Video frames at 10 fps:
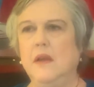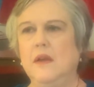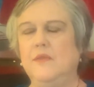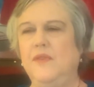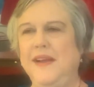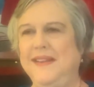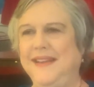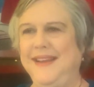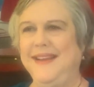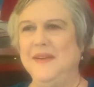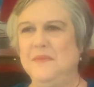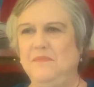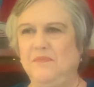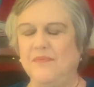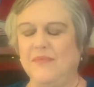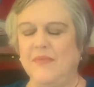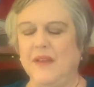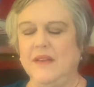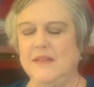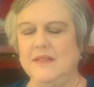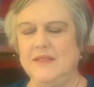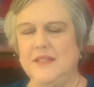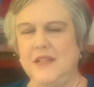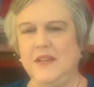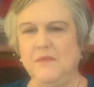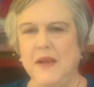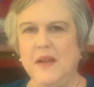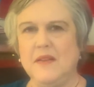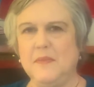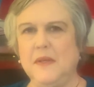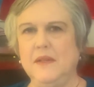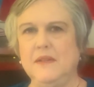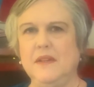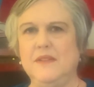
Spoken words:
Finally, Steve, my husband,